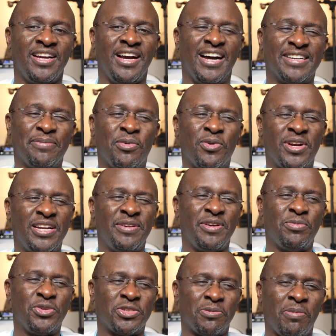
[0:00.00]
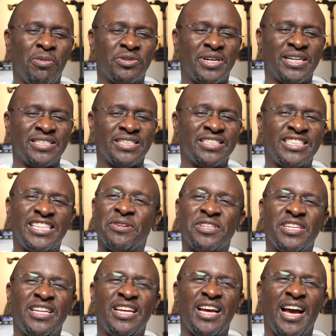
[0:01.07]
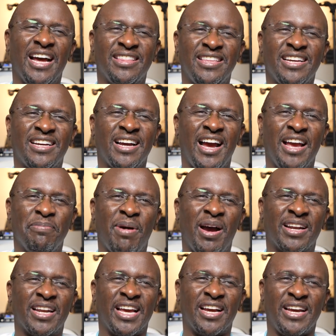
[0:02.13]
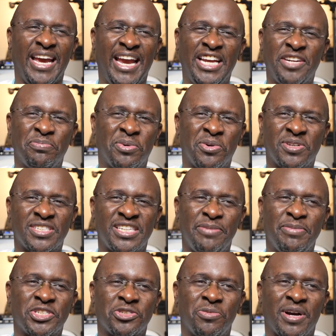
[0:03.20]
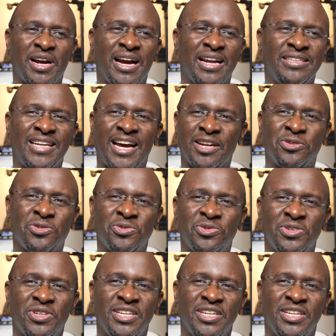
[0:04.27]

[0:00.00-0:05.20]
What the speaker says: Ata book ni musa mbote races, I think I bought like 8 books, nimesomaka tatu.